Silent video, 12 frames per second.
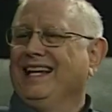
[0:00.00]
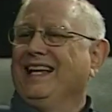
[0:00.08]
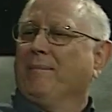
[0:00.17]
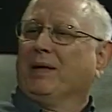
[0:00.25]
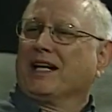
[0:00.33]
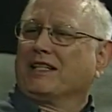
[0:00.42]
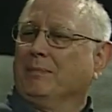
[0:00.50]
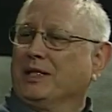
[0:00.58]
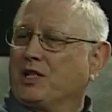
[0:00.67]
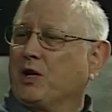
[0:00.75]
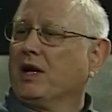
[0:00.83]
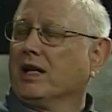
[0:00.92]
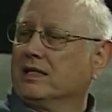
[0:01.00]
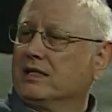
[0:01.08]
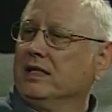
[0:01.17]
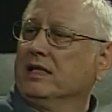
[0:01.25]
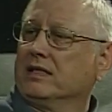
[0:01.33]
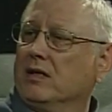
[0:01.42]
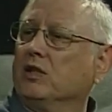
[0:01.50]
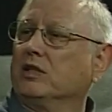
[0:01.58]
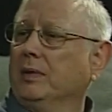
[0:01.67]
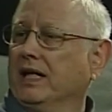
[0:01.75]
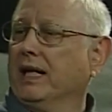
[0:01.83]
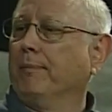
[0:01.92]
because the material is ultimately important.